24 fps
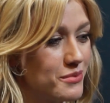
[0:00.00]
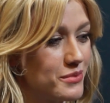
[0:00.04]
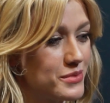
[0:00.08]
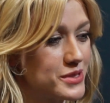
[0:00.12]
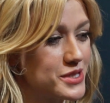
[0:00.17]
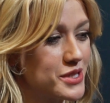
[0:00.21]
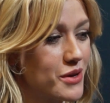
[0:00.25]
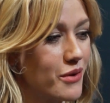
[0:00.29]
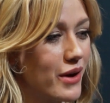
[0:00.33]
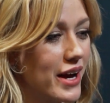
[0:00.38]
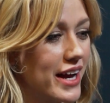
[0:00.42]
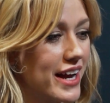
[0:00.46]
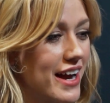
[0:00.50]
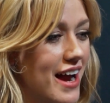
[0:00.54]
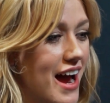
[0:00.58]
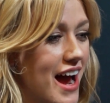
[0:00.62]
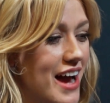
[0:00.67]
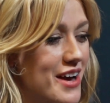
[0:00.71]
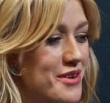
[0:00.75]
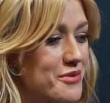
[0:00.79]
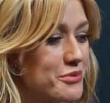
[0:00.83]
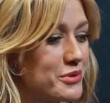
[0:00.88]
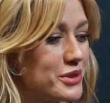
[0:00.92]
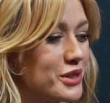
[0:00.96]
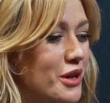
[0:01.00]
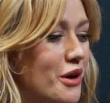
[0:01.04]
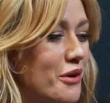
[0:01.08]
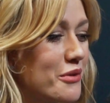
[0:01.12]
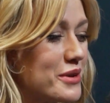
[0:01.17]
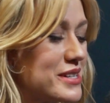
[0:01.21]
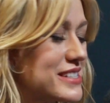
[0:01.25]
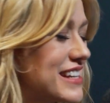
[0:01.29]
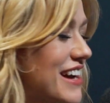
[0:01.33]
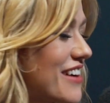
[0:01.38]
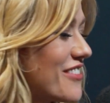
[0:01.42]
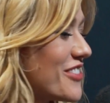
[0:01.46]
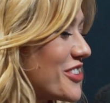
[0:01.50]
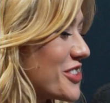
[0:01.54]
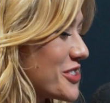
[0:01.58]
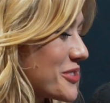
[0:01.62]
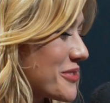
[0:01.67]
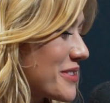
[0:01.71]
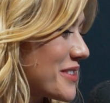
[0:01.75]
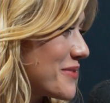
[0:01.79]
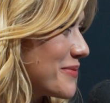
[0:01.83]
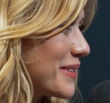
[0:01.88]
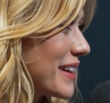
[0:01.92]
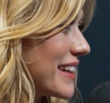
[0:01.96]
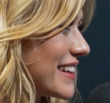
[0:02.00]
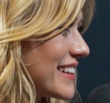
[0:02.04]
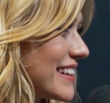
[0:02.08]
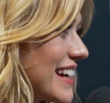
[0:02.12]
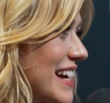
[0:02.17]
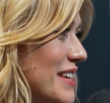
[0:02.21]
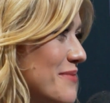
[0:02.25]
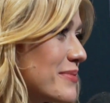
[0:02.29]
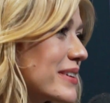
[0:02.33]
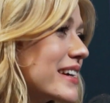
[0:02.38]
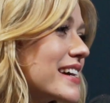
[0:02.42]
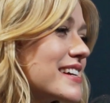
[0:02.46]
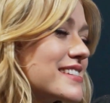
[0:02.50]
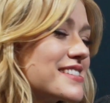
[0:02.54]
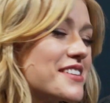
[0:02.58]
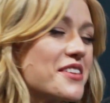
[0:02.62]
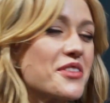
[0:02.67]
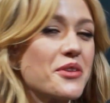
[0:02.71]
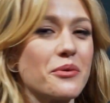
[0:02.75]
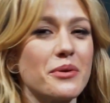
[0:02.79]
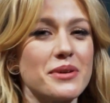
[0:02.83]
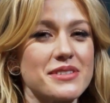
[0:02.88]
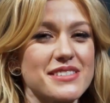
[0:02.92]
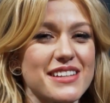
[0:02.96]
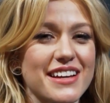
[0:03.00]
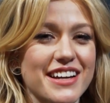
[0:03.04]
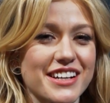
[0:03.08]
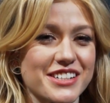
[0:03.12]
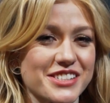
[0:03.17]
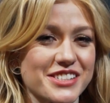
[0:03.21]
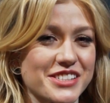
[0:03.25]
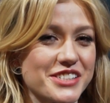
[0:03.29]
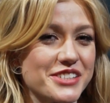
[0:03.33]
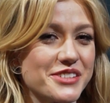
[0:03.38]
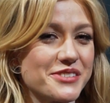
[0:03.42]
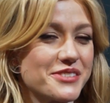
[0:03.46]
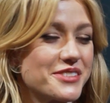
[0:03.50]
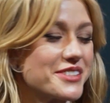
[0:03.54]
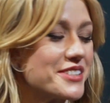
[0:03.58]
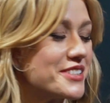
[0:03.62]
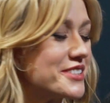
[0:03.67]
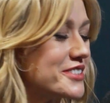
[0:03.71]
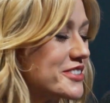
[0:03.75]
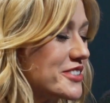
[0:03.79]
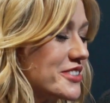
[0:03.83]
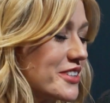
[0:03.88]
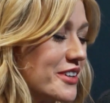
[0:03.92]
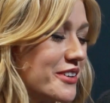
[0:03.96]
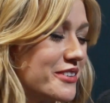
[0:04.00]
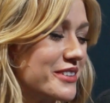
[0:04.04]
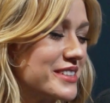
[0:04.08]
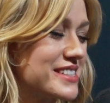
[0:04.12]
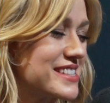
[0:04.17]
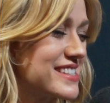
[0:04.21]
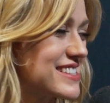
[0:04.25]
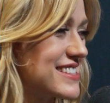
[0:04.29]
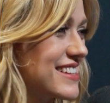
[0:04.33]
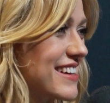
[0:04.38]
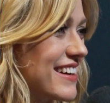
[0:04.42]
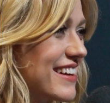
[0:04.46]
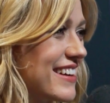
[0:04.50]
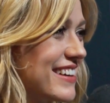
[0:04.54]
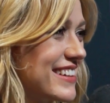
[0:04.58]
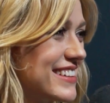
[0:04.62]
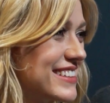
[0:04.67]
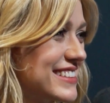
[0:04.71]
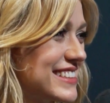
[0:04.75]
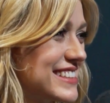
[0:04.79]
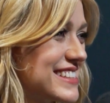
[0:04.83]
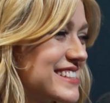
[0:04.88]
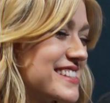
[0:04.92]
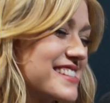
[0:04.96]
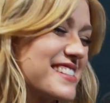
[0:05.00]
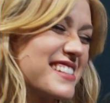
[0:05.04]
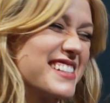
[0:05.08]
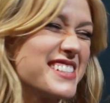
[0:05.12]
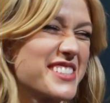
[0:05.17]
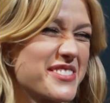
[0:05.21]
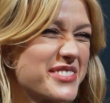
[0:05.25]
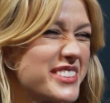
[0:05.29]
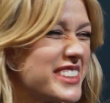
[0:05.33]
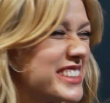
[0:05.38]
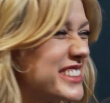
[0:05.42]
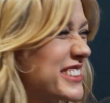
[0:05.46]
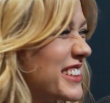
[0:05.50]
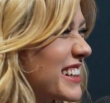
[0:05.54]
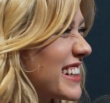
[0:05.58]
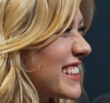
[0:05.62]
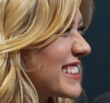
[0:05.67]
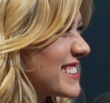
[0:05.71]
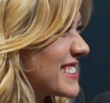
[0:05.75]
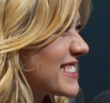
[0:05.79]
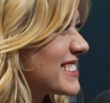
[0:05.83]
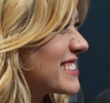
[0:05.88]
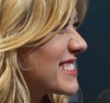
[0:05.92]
So I will always have those with me. And because they're the ones I actually used in the show, it's really great. Yeah.